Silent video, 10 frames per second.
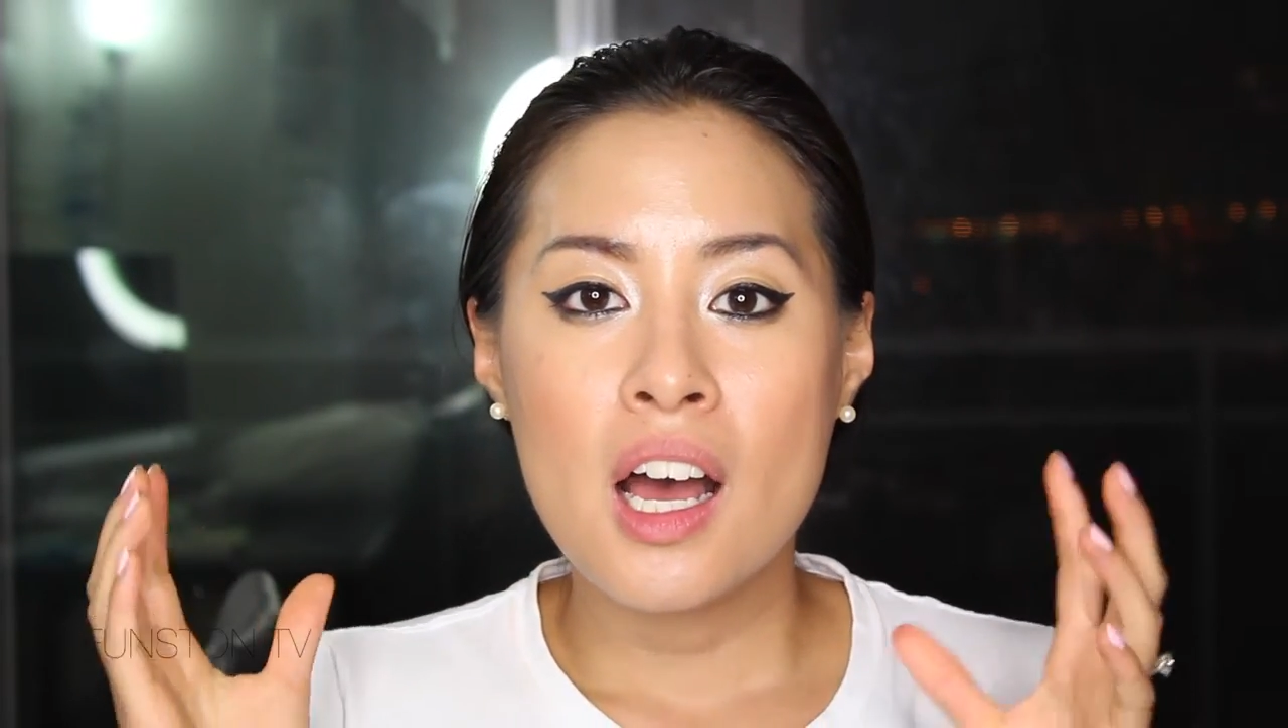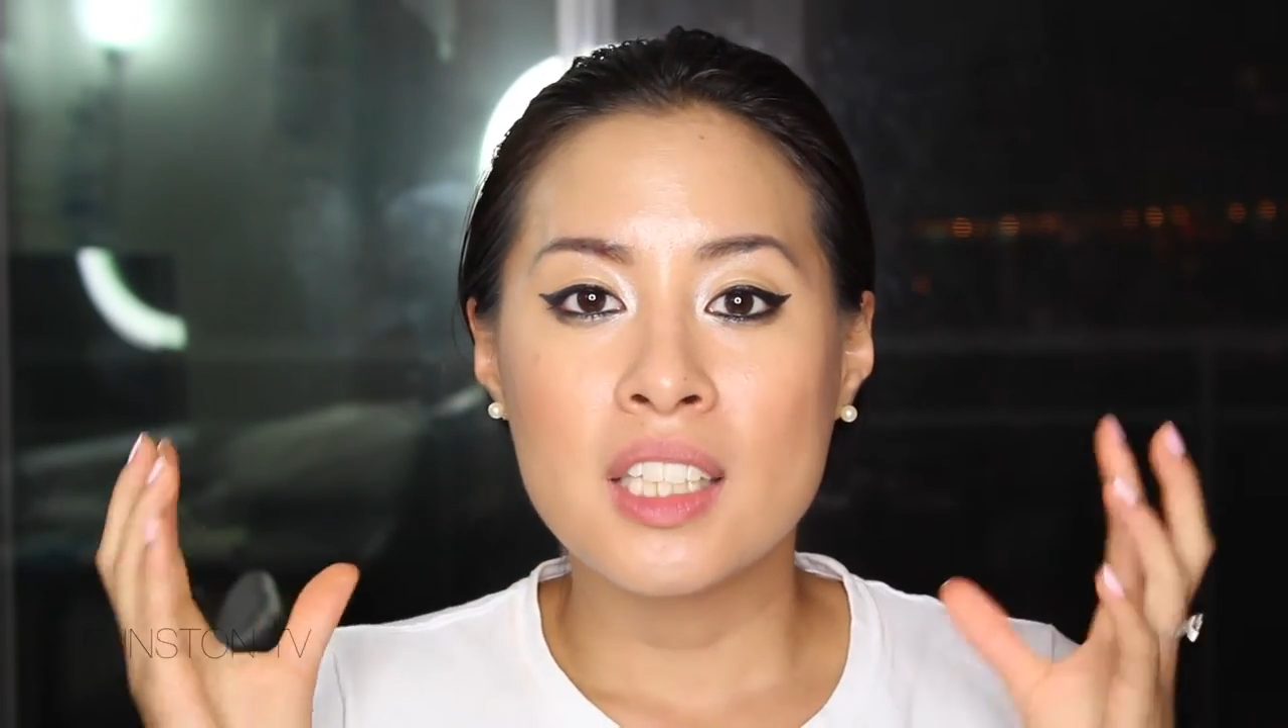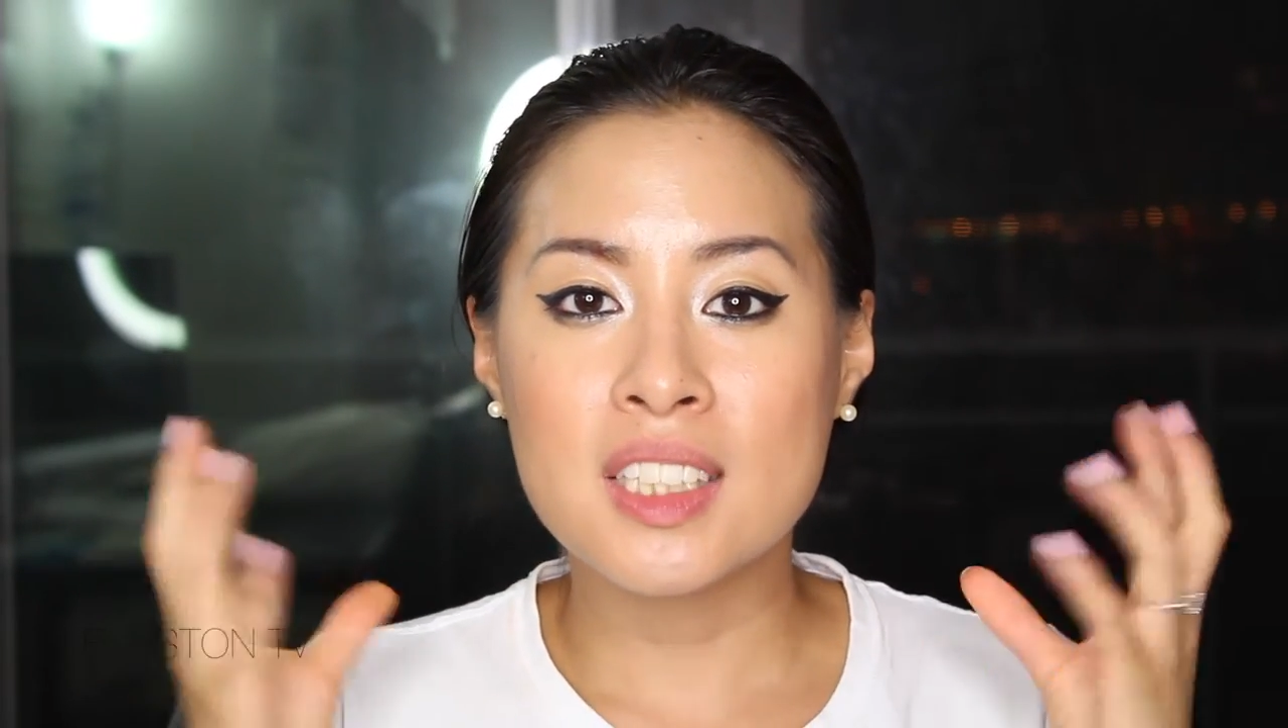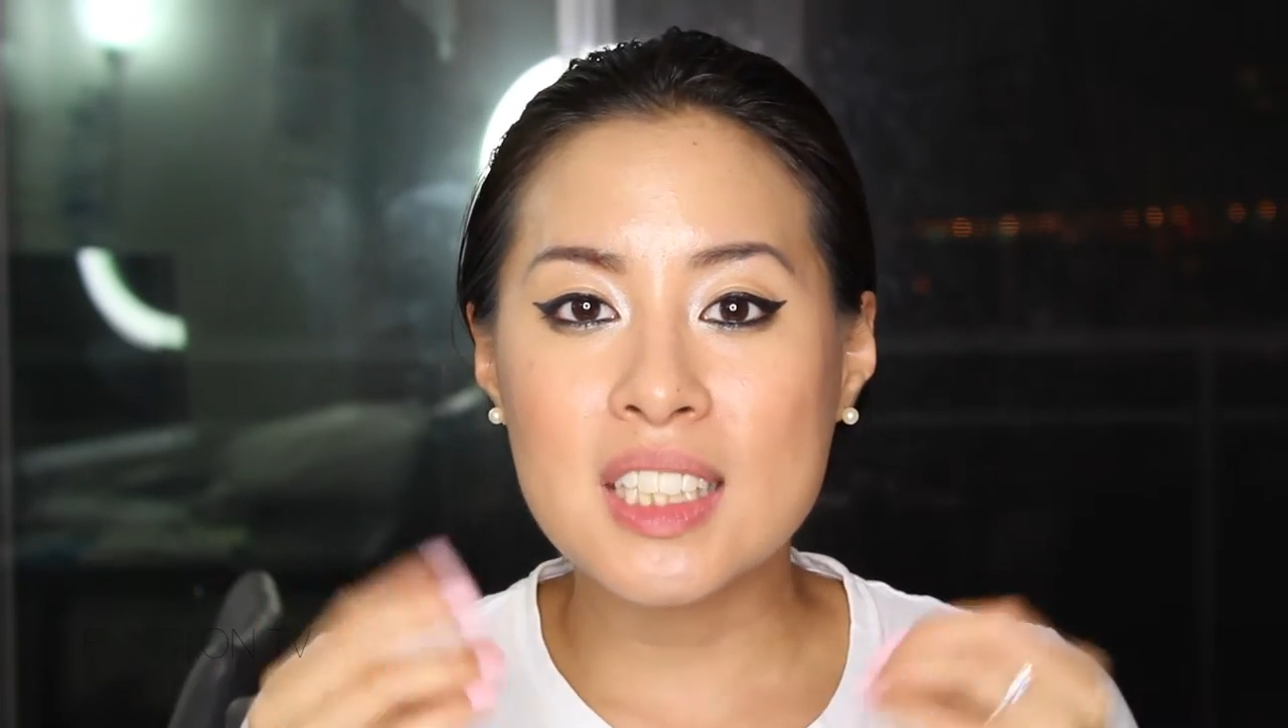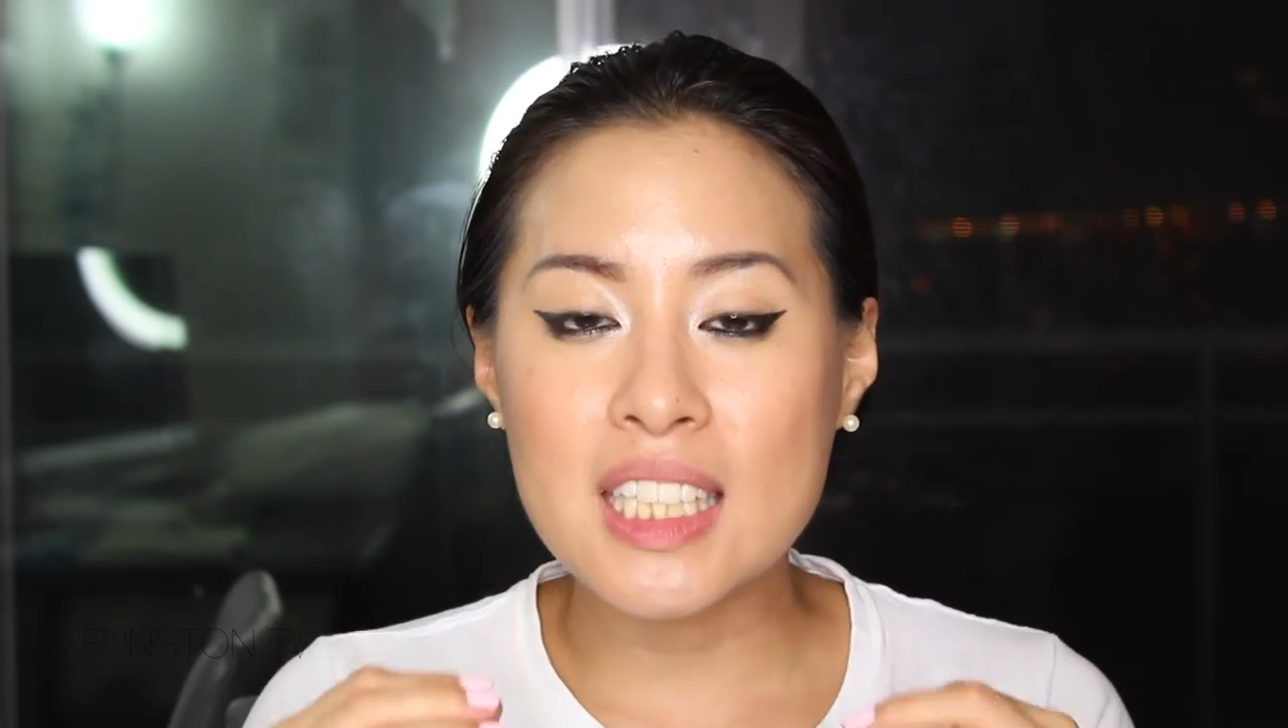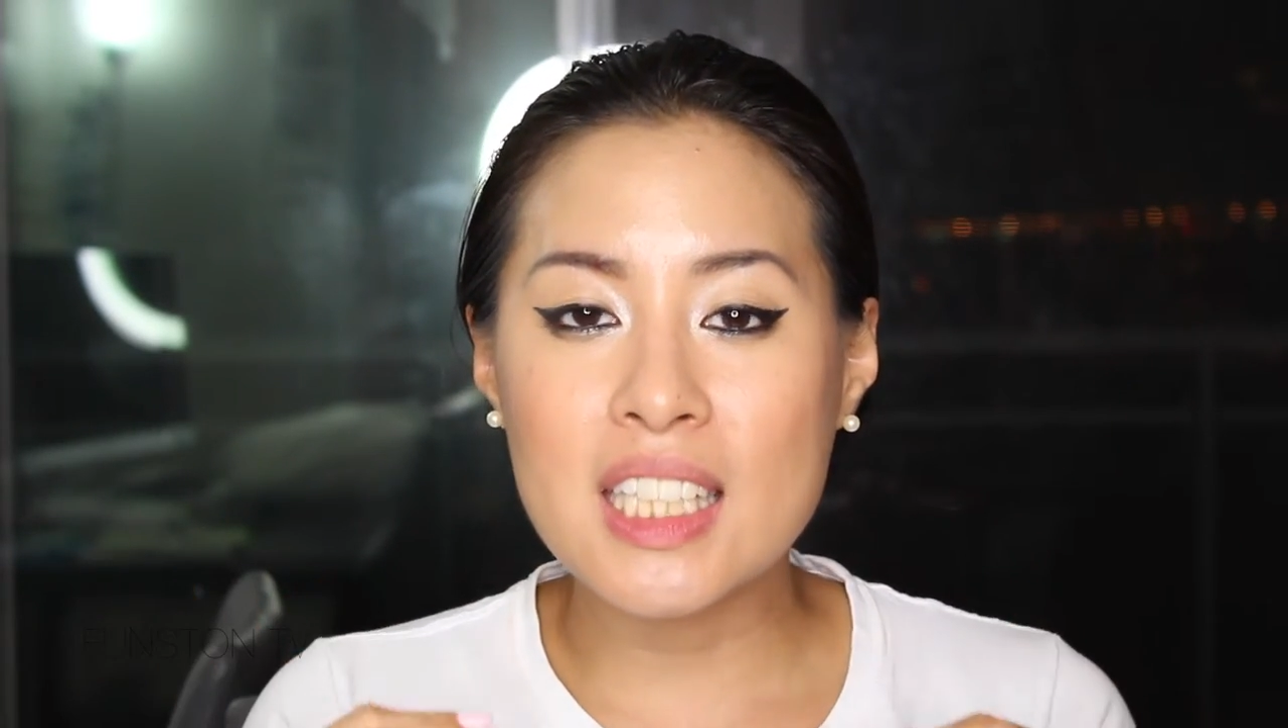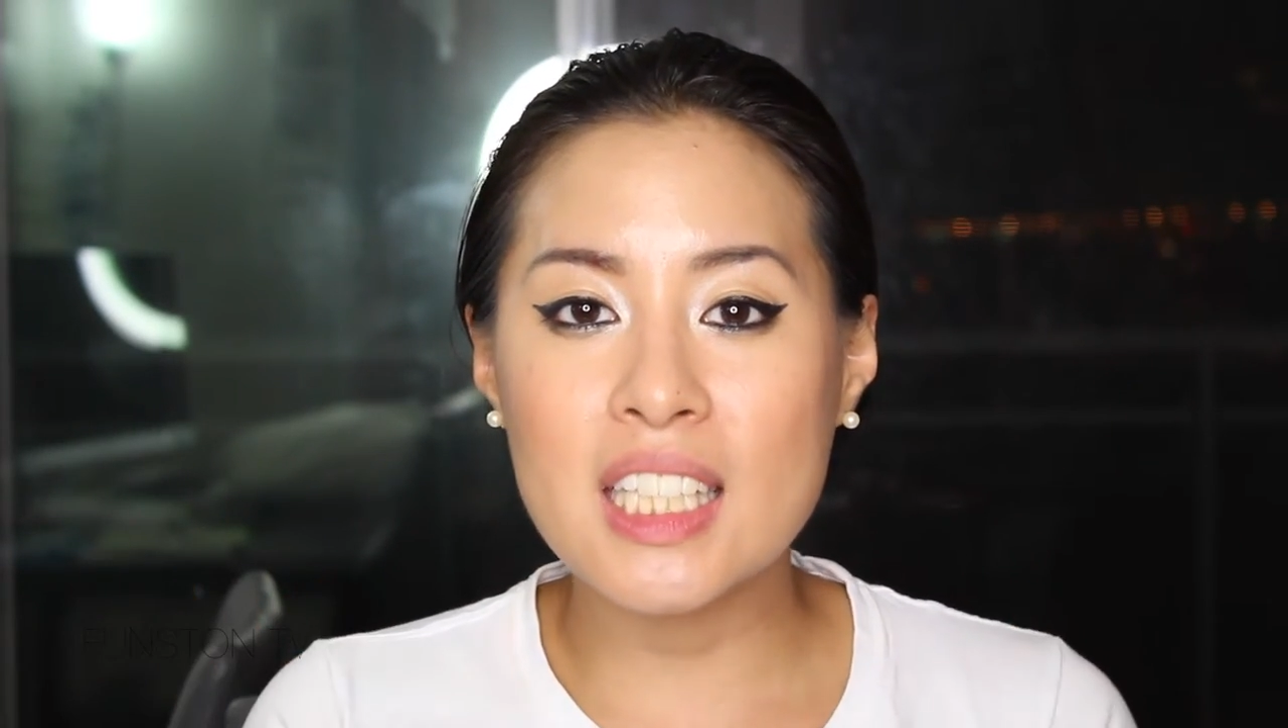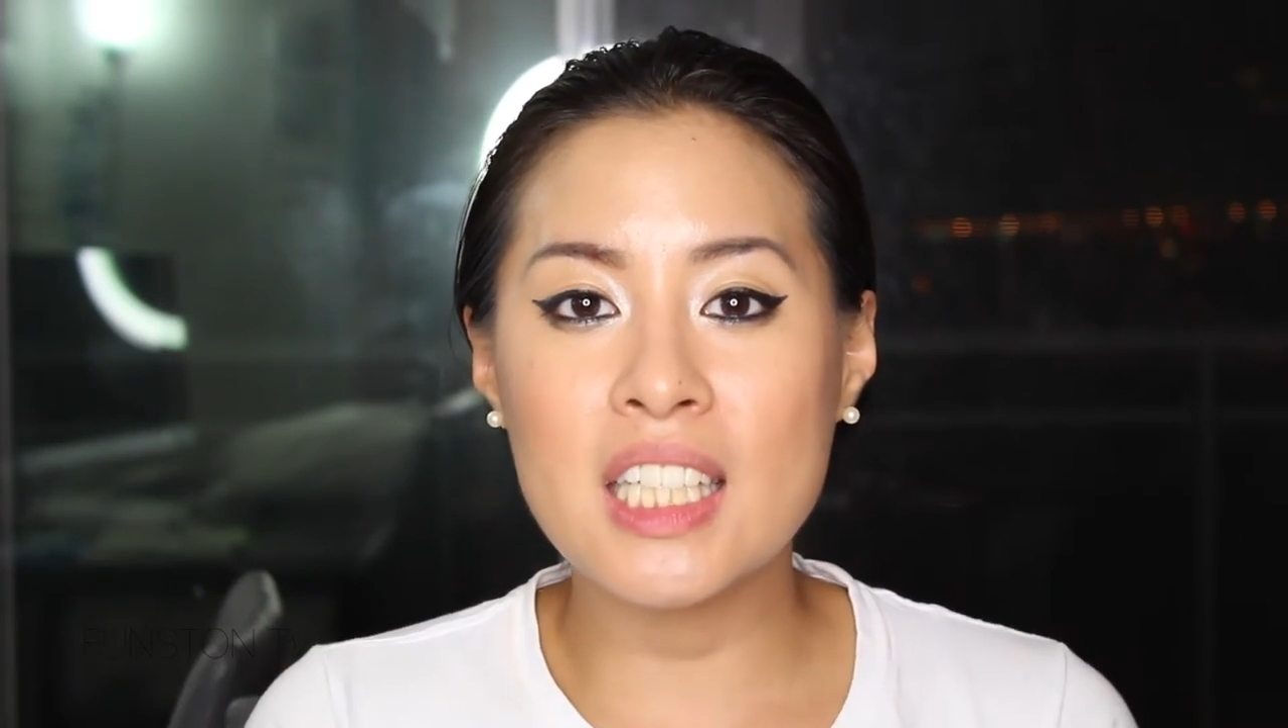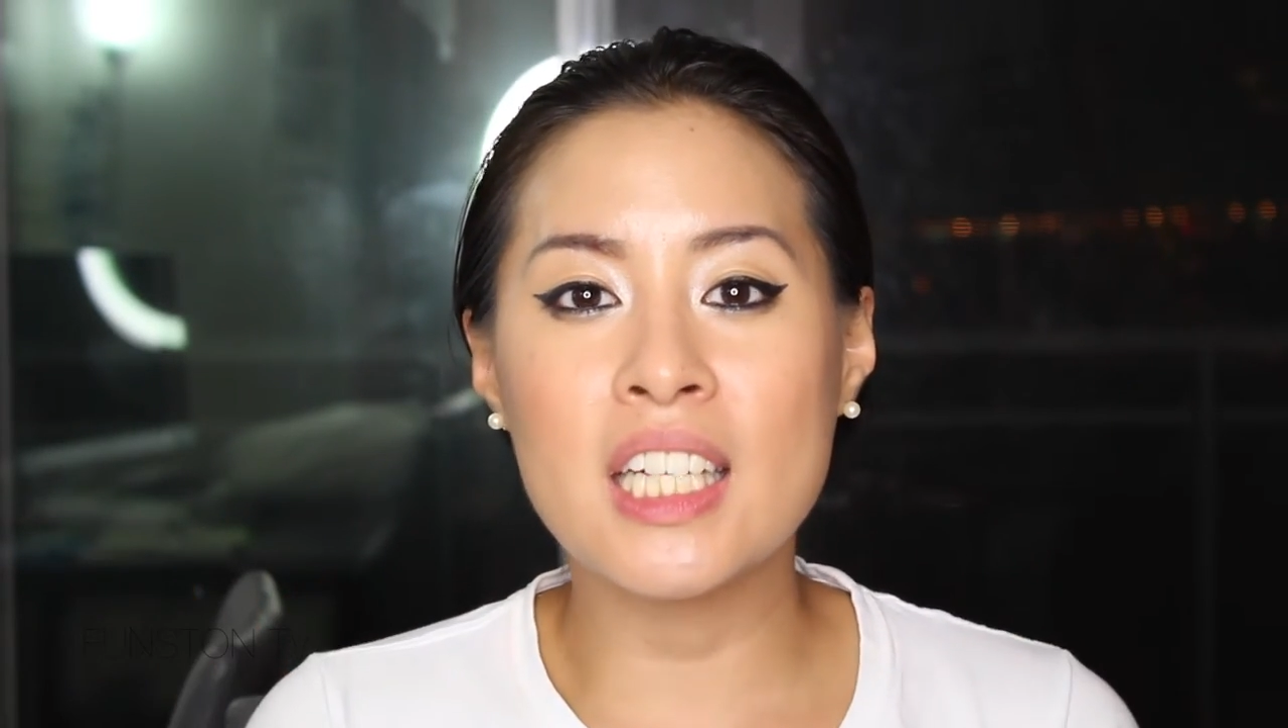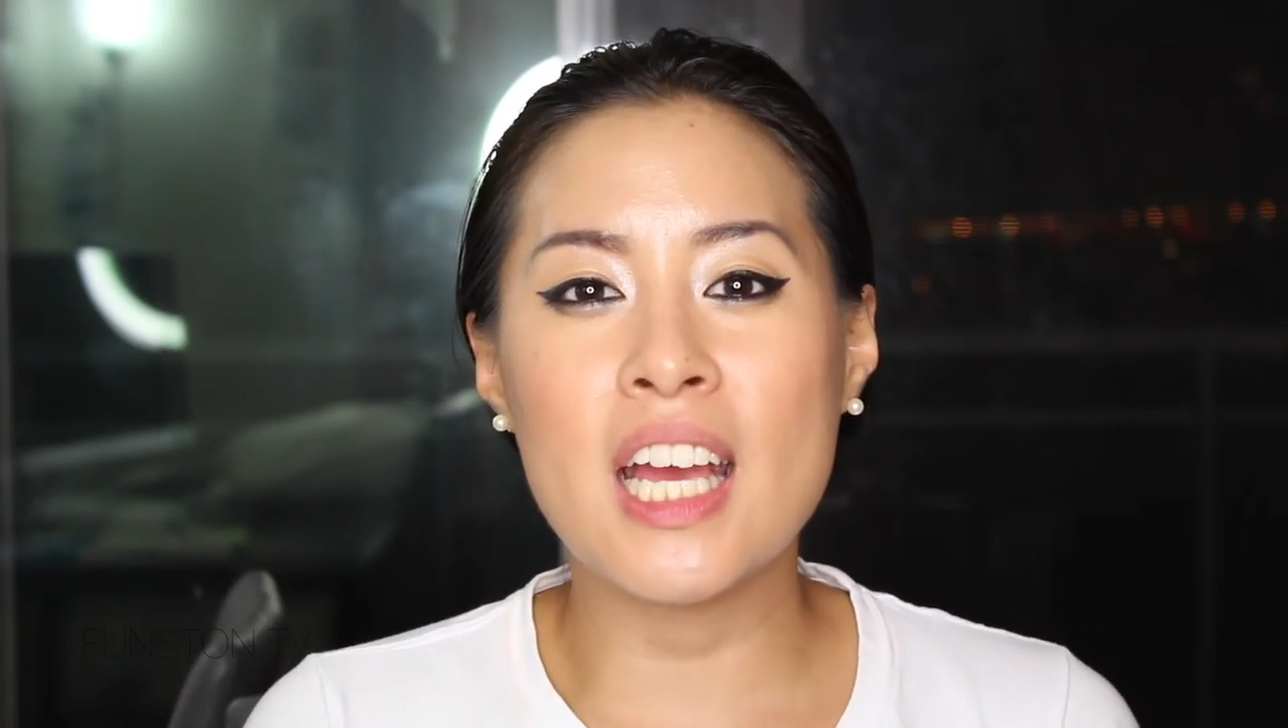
sticky